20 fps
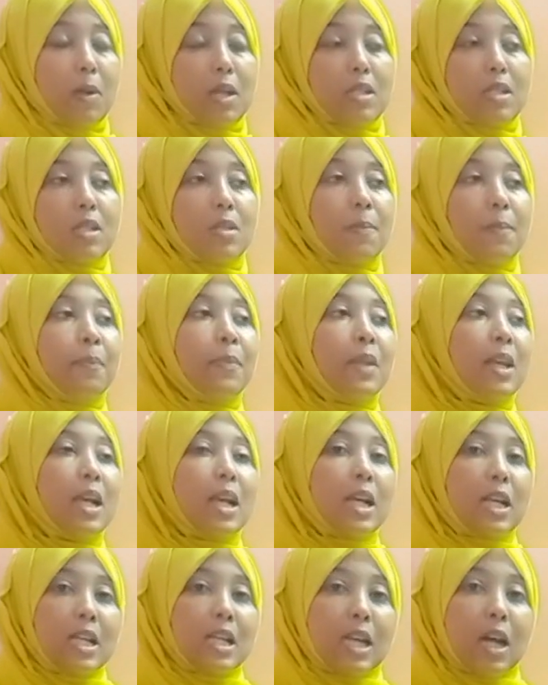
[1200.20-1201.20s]
place.
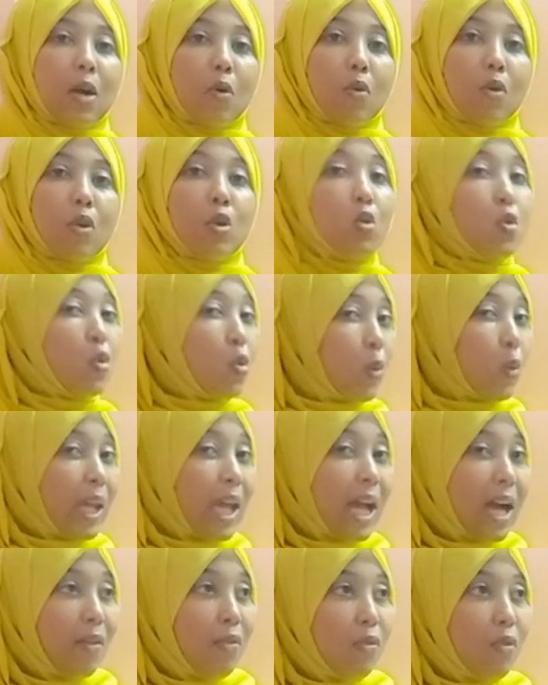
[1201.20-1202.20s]
Now, do
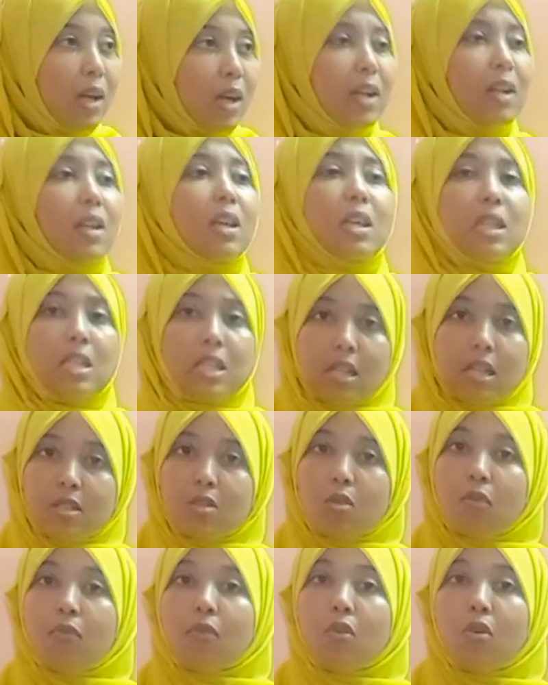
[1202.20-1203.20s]
we have one?
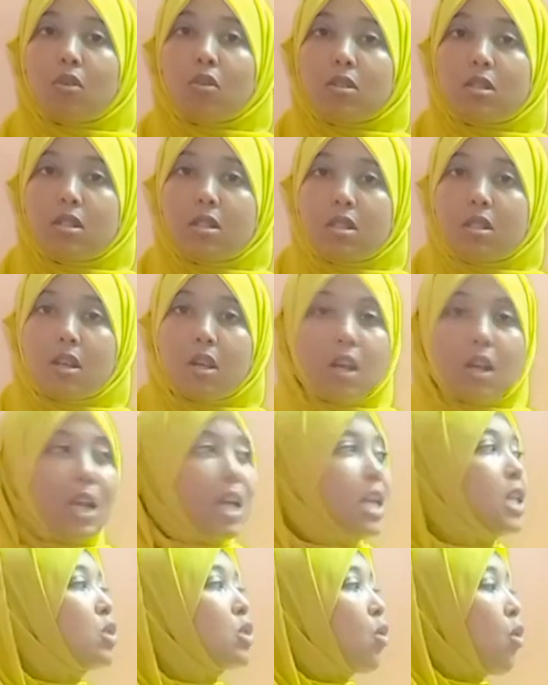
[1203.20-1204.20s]
Yes, of course.
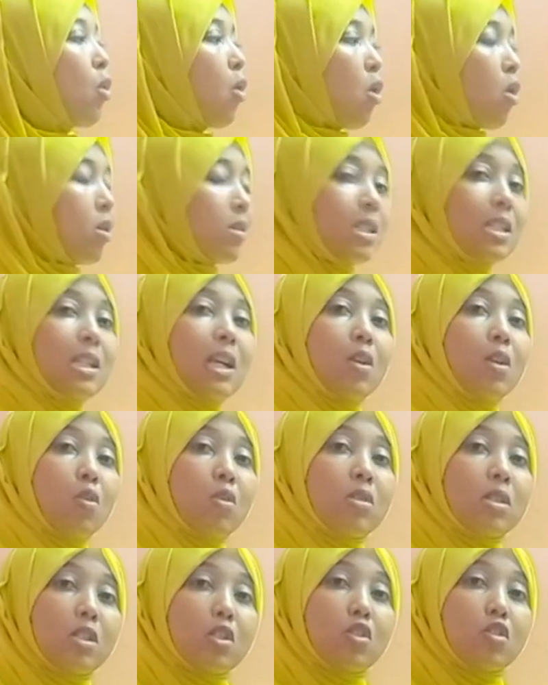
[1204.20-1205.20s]
So oxygen
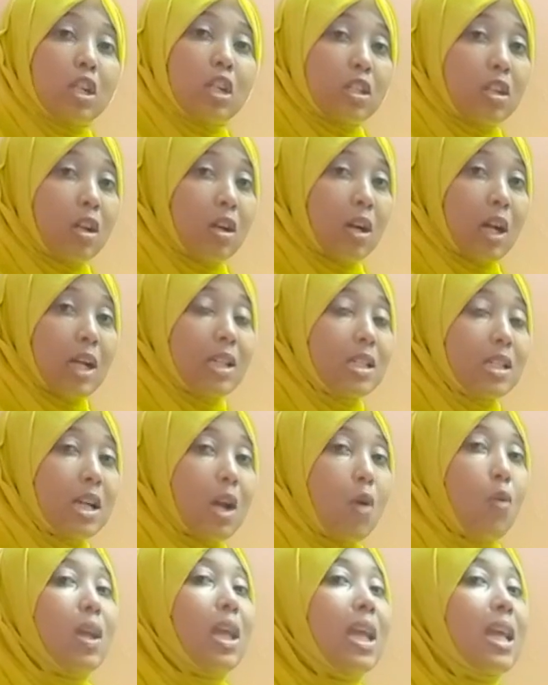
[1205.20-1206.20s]
concentration right
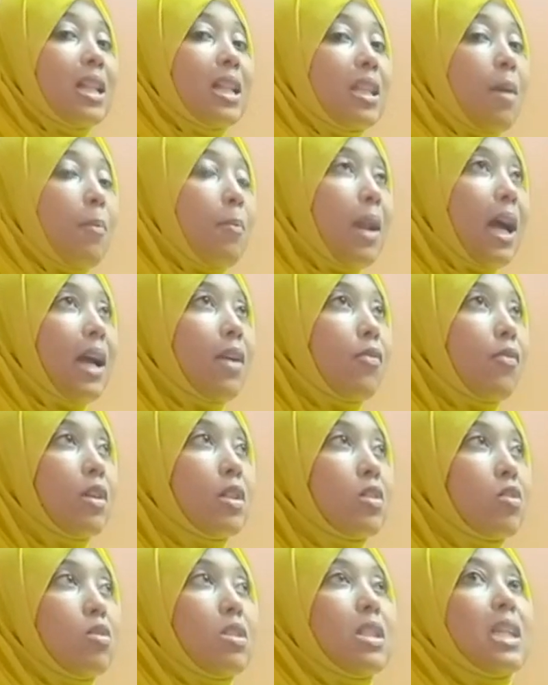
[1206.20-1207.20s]
now in the blood
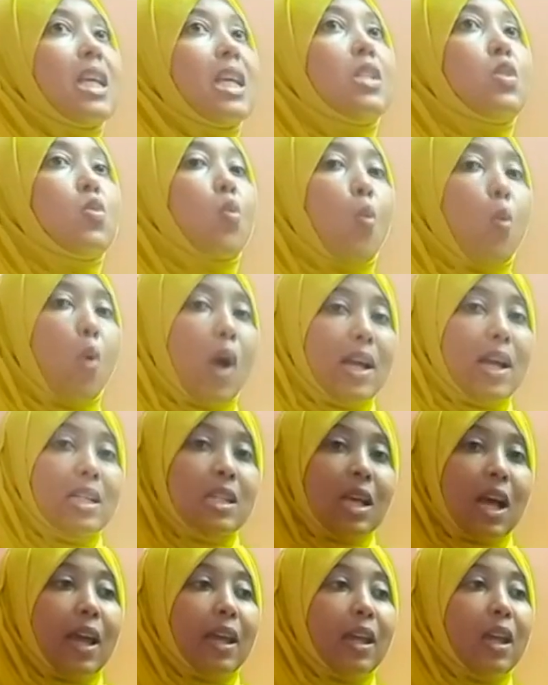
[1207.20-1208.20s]
vessels is
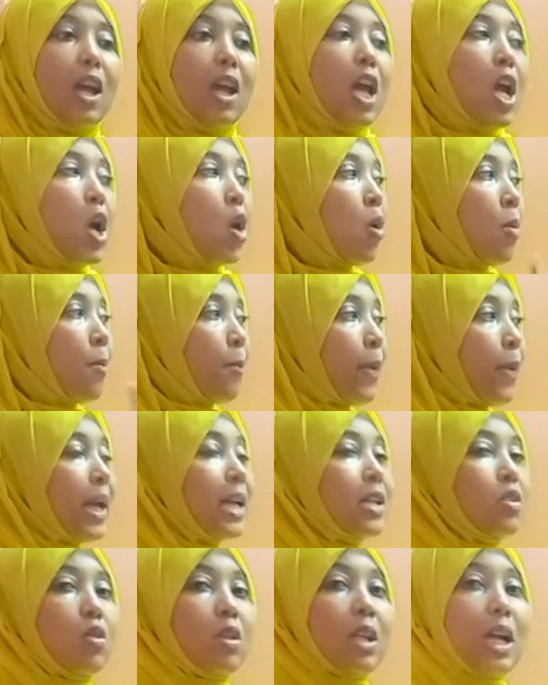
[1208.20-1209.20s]
quite high
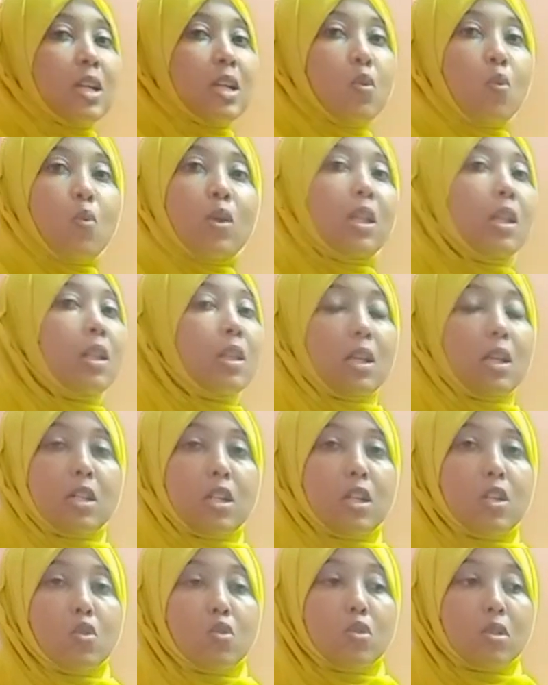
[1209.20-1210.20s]
compared to that within the
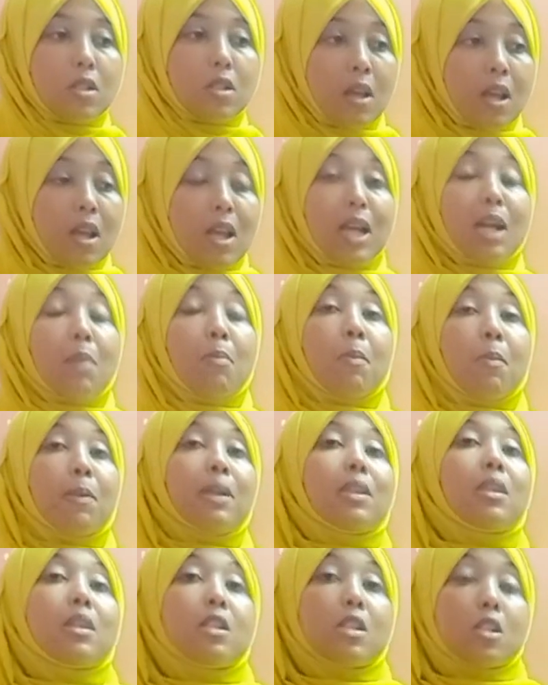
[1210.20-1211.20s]
tissues.
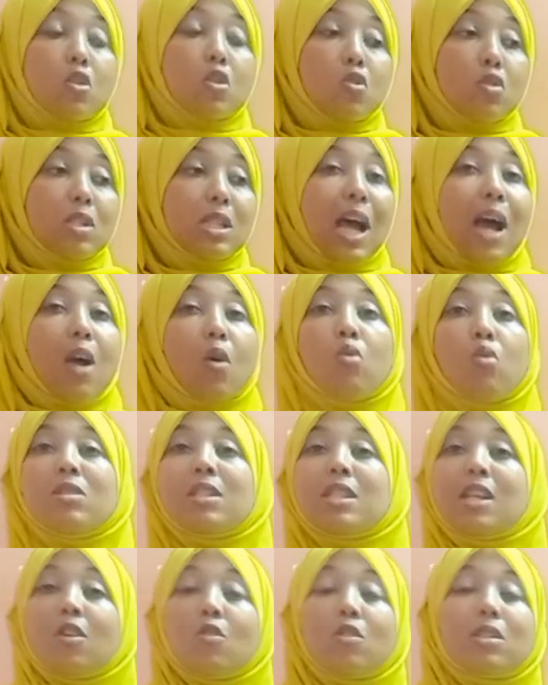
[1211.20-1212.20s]
Remember, the tissues are
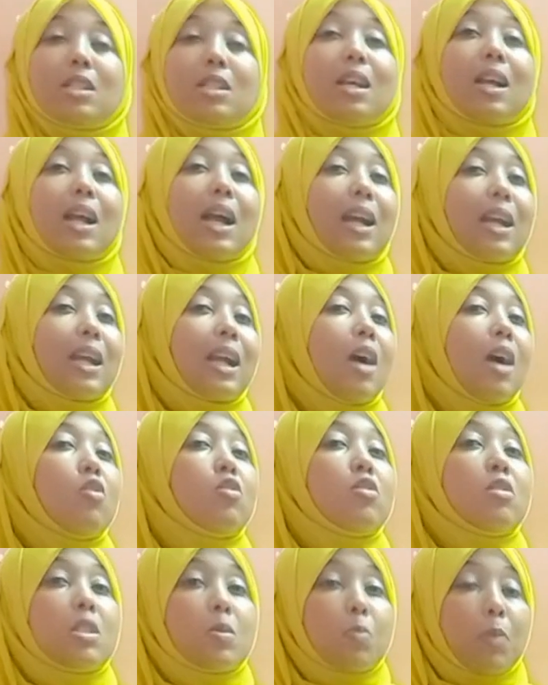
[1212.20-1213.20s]
continuously carrying
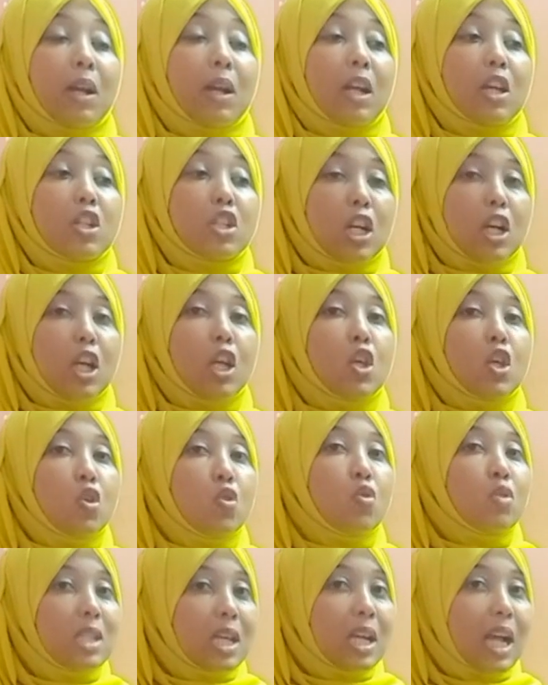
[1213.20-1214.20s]
out respiration
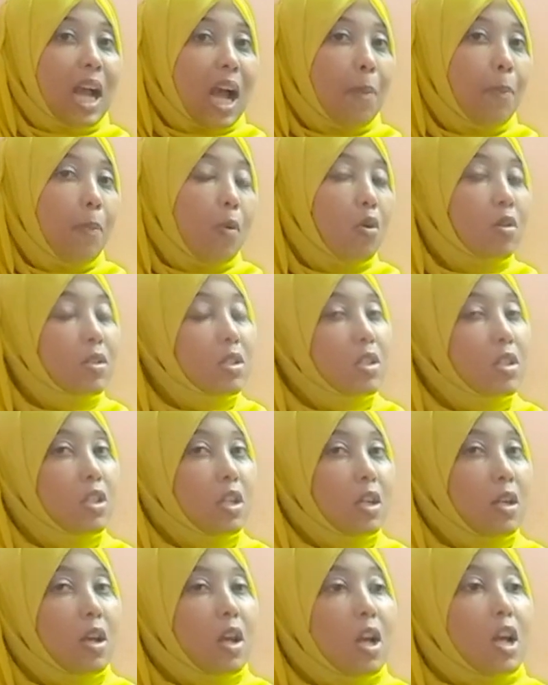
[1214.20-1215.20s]
using up
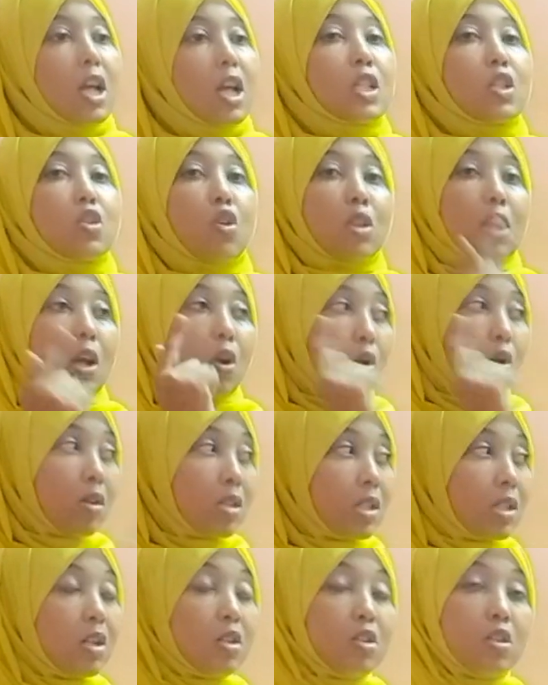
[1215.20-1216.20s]
oxygen. So the
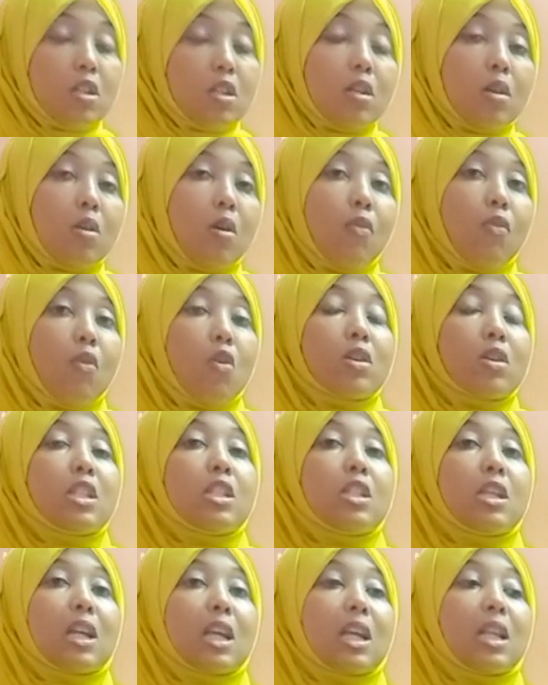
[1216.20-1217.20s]
concentration of
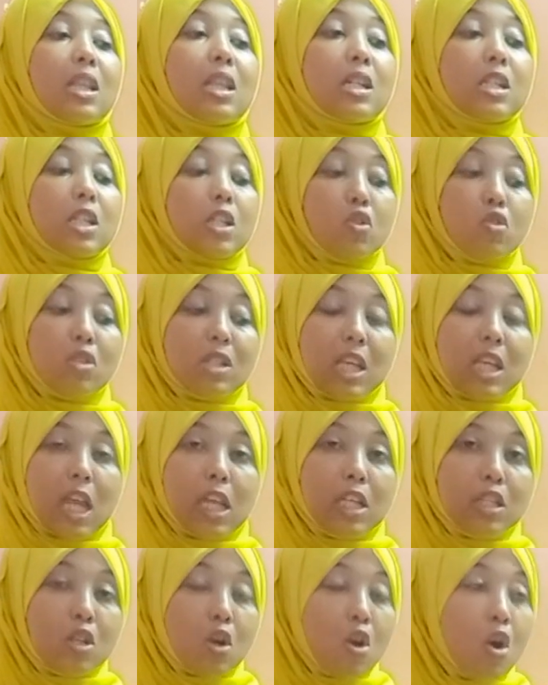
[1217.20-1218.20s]
oxygen in the tissues
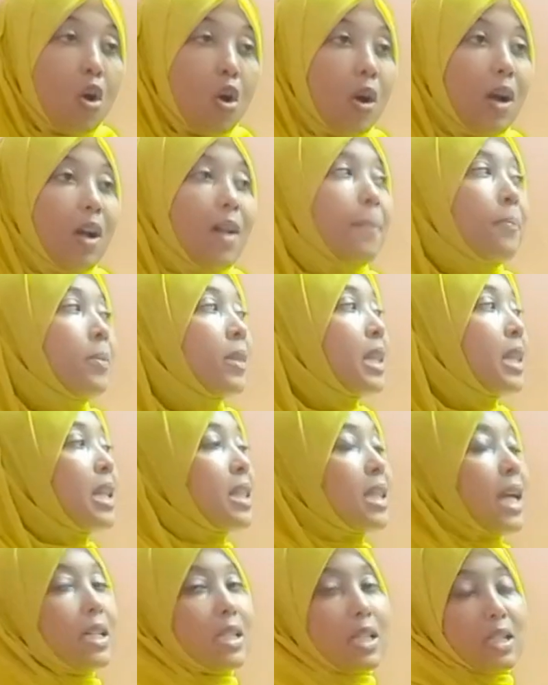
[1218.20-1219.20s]
is lower
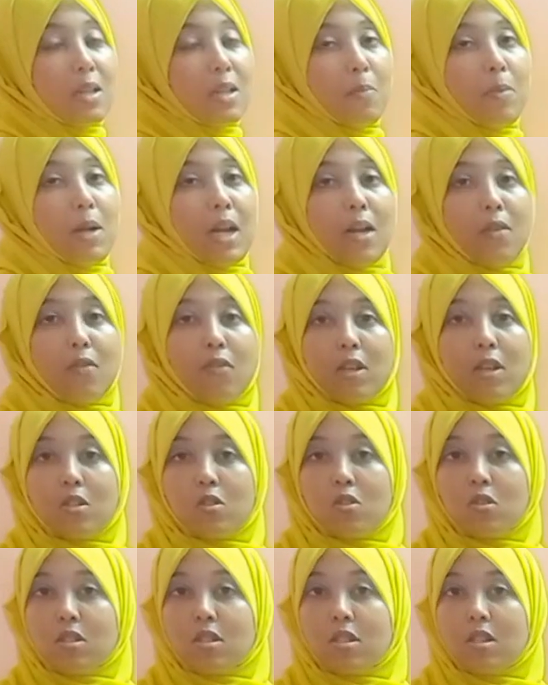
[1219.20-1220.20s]
than that in the blood
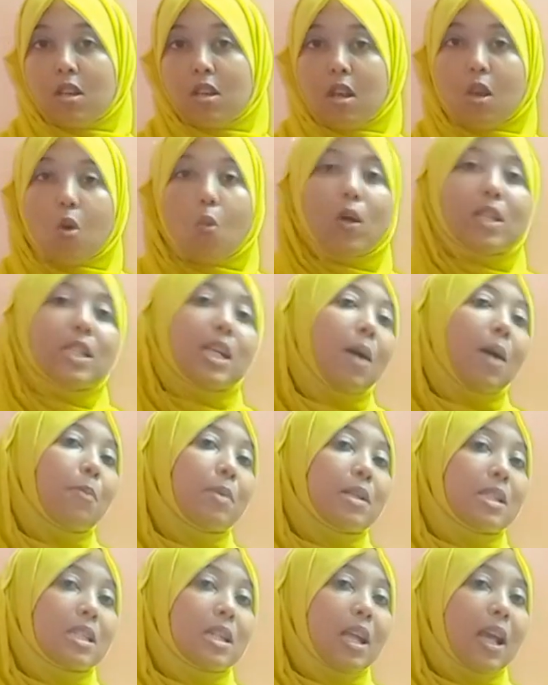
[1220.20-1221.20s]
vessels. What
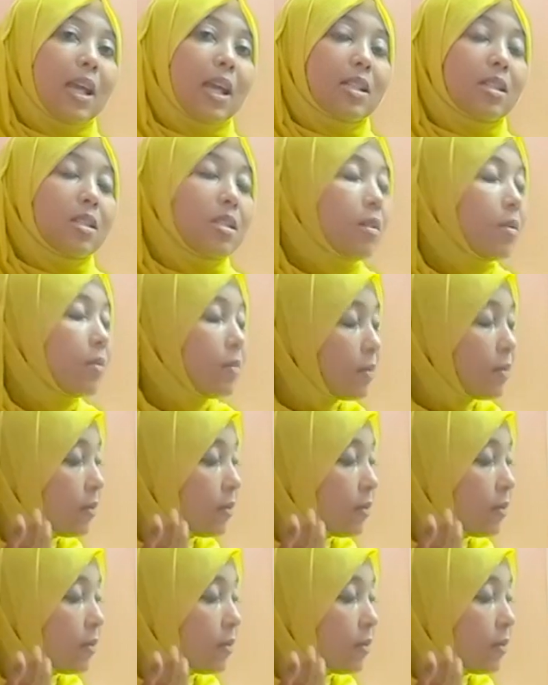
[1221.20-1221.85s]
happens next?